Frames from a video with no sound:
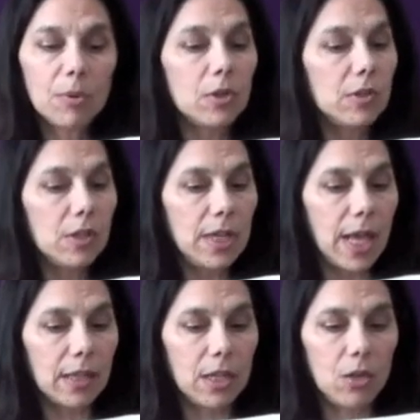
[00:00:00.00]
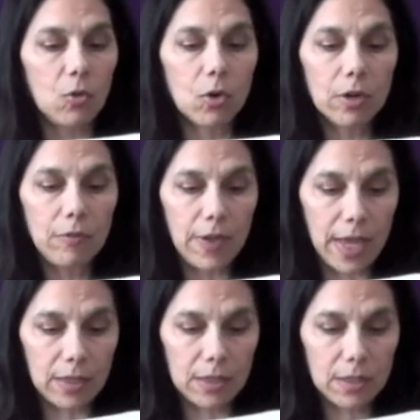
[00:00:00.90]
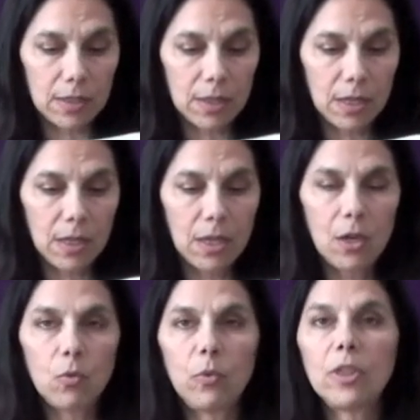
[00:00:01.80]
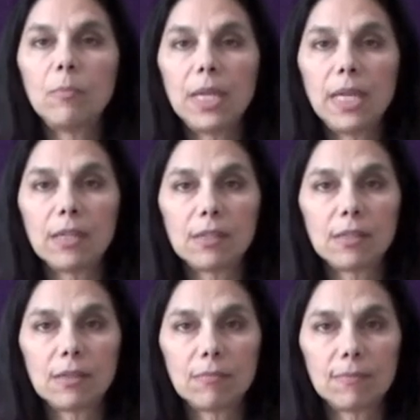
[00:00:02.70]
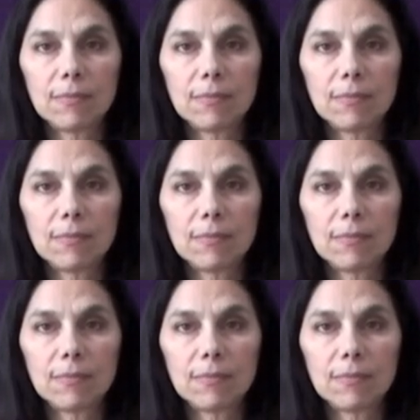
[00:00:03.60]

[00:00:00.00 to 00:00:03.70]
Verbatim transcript: personality, or event with peace.